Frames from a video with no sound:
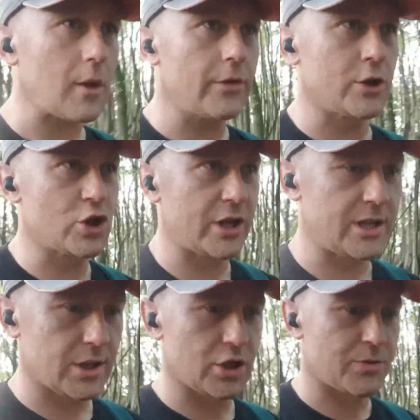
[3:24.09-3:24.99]
than she
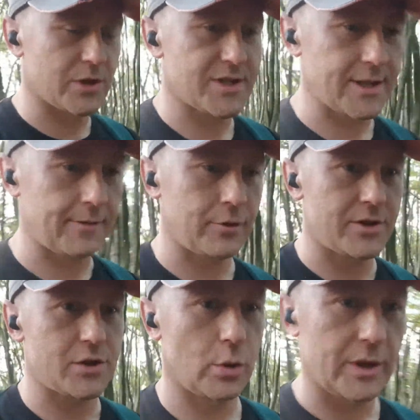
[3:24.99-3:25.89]
did. She was going to stay for
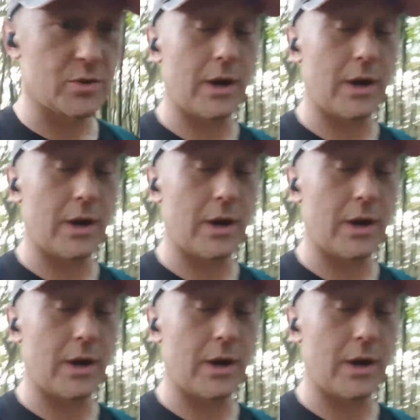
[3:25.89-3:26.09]
another two weeks.